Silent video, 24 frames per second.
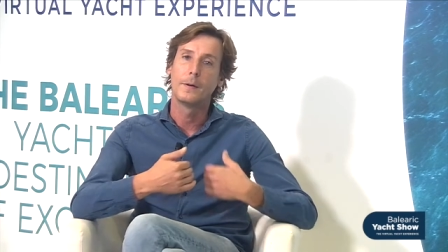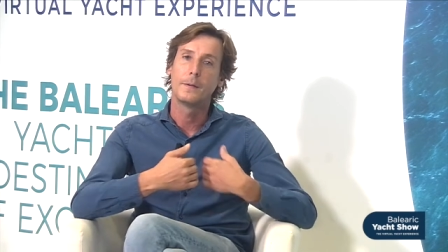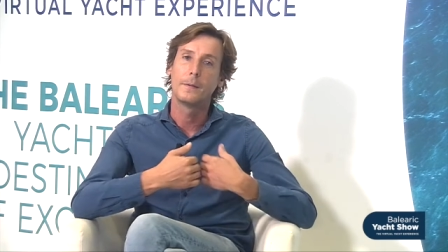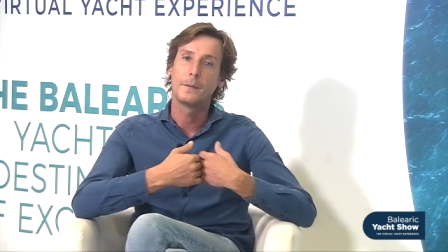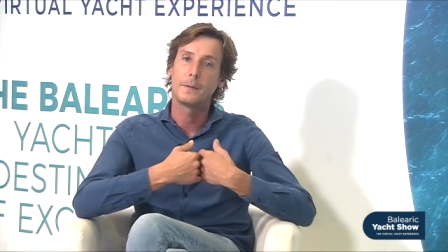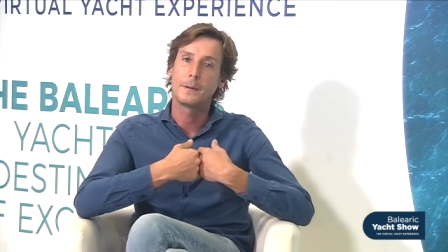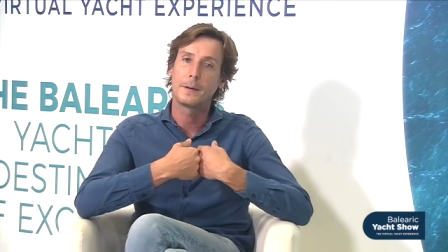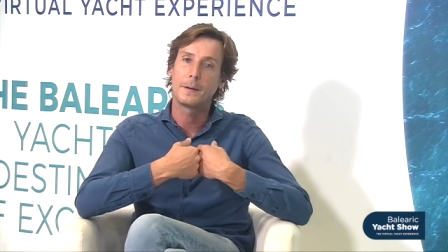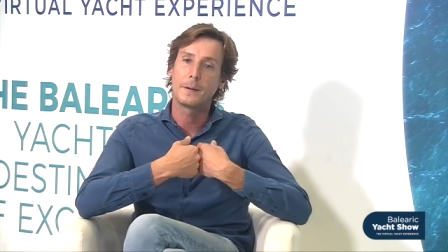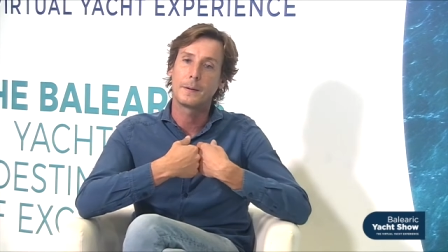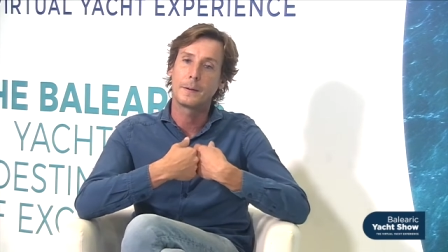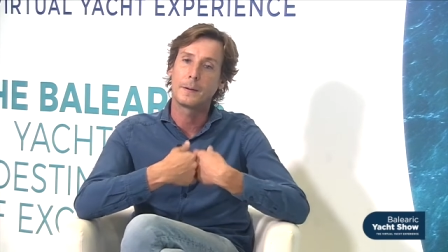
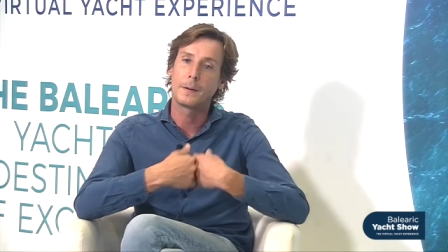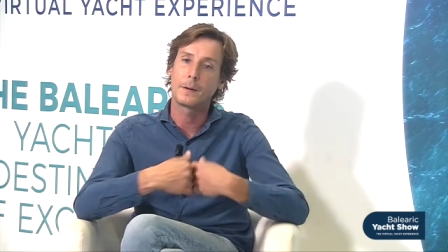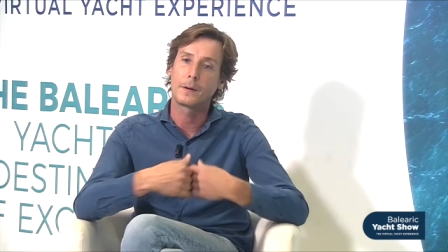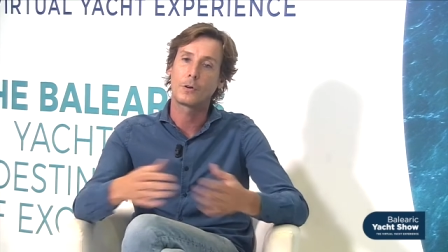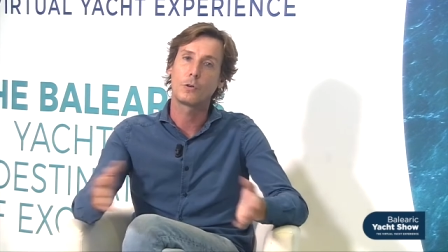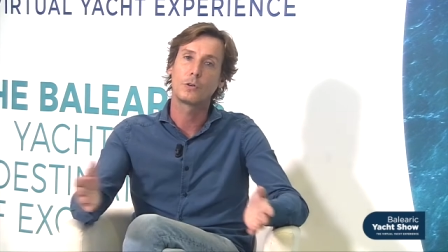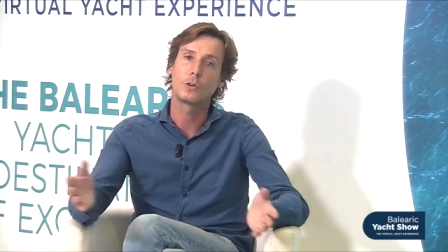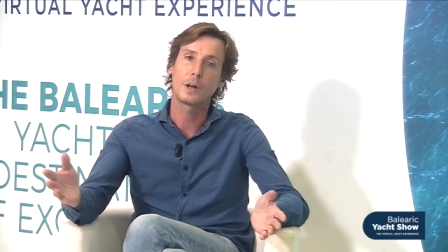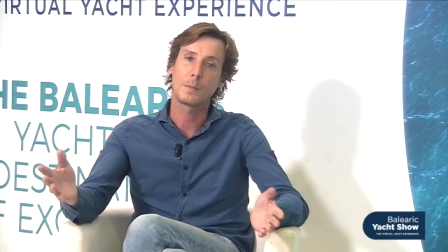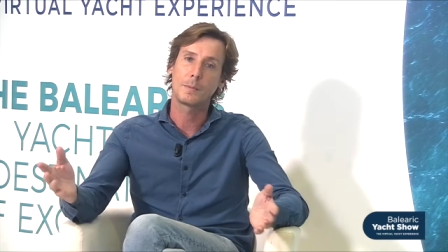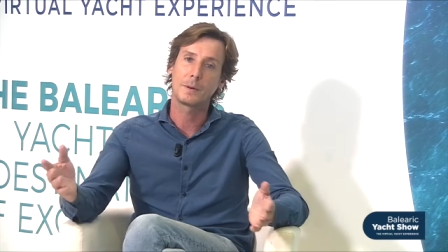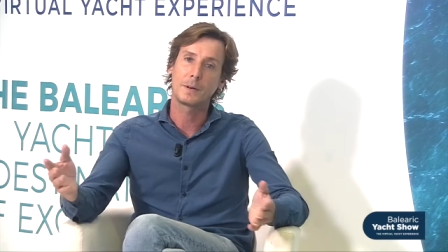uh,
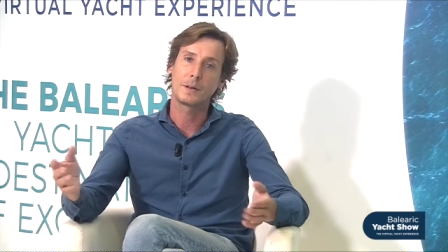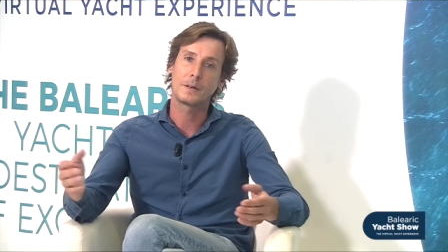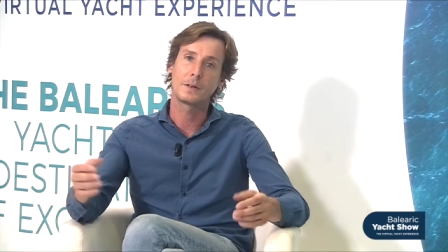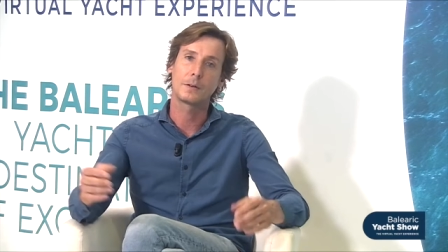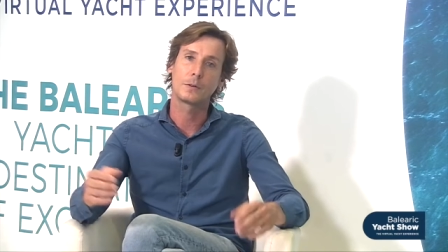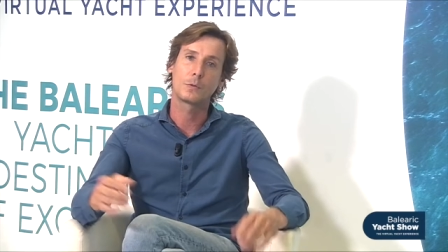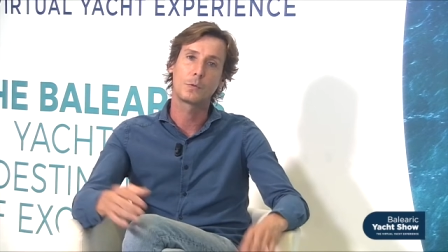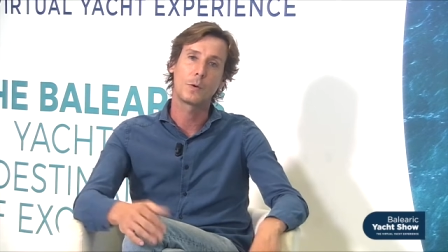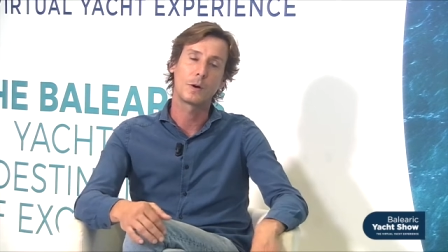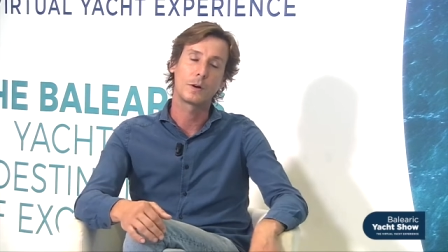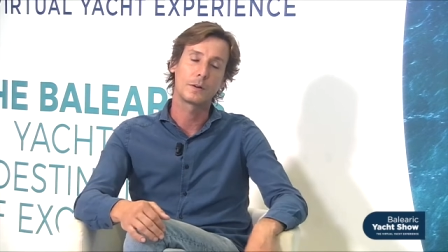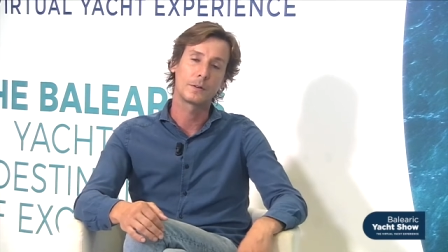
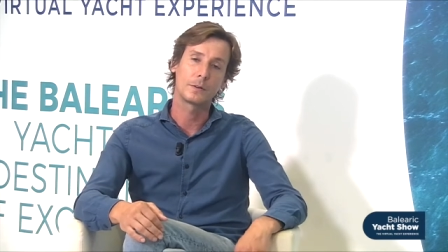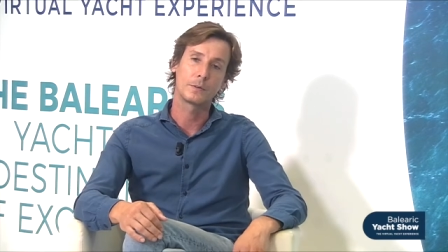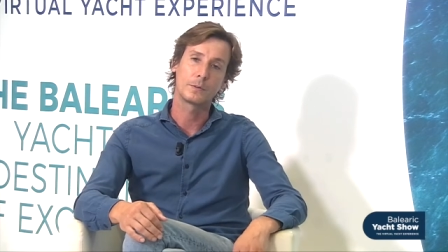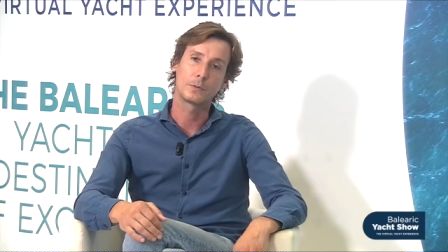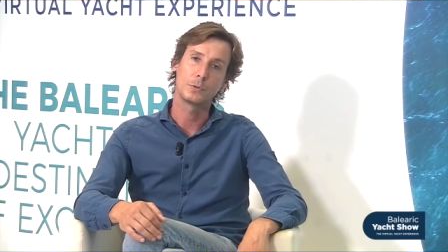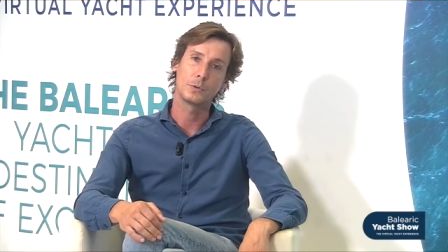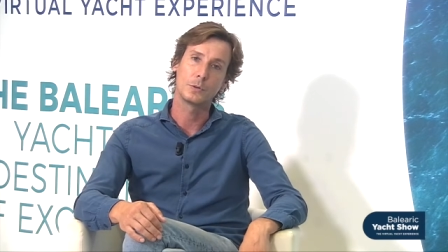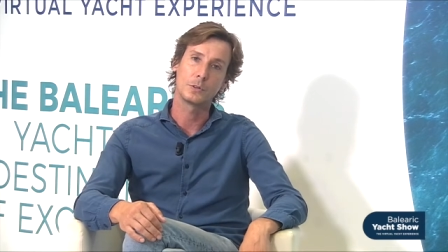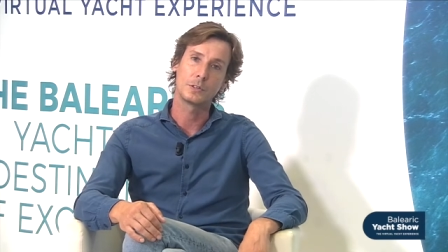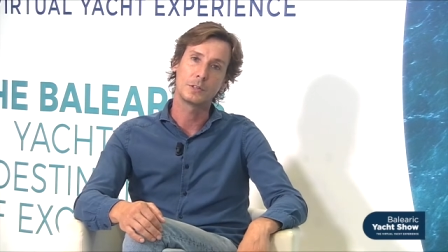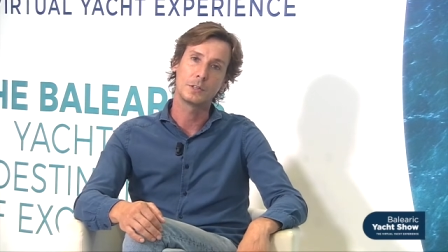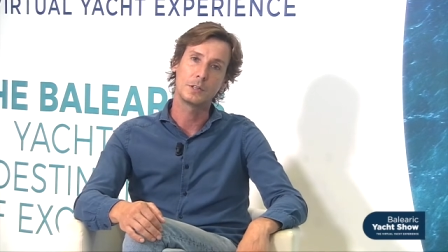contaminated water
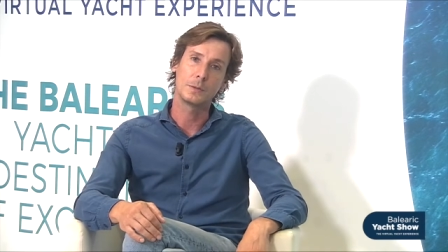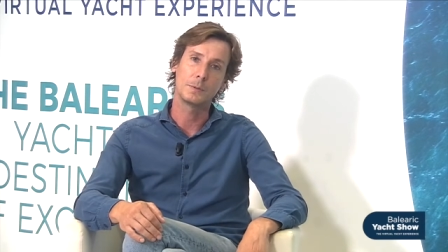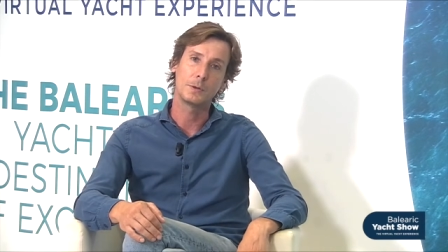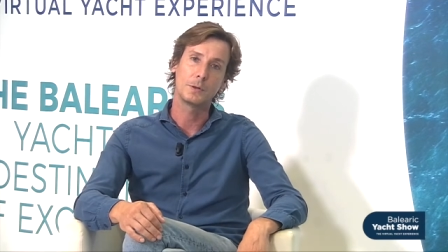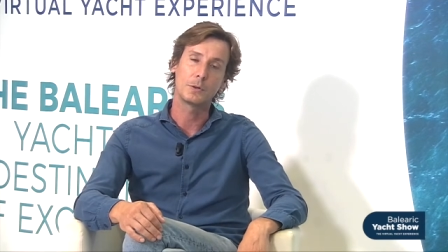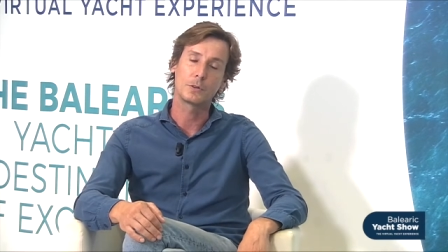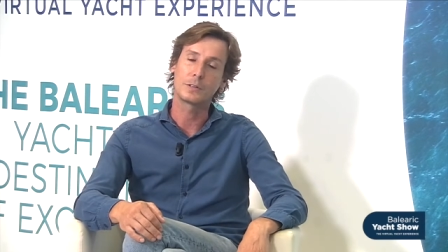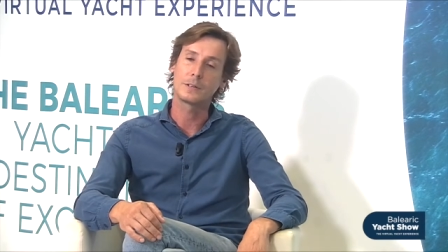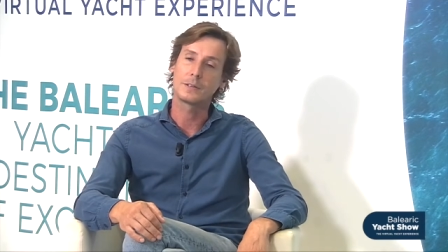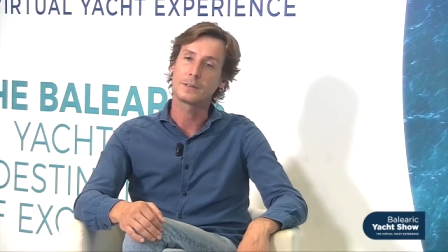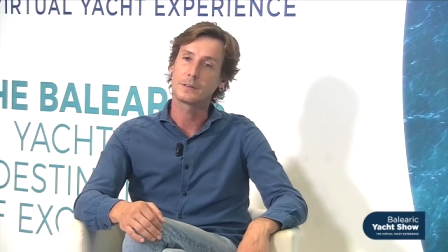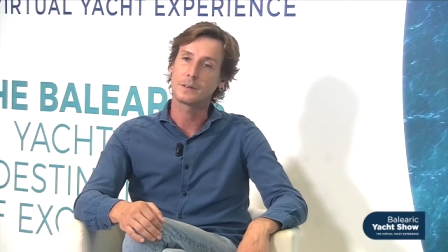to the sea
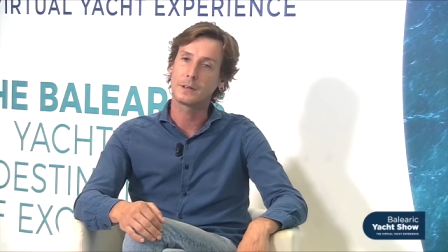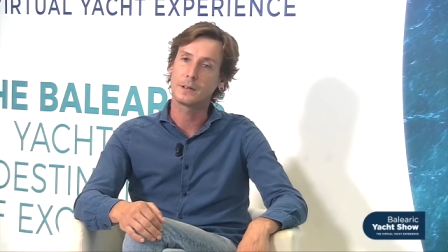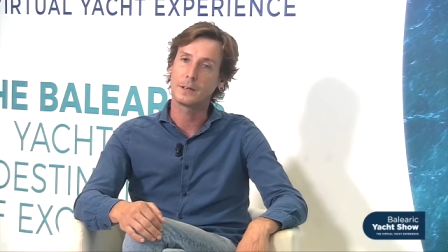because it,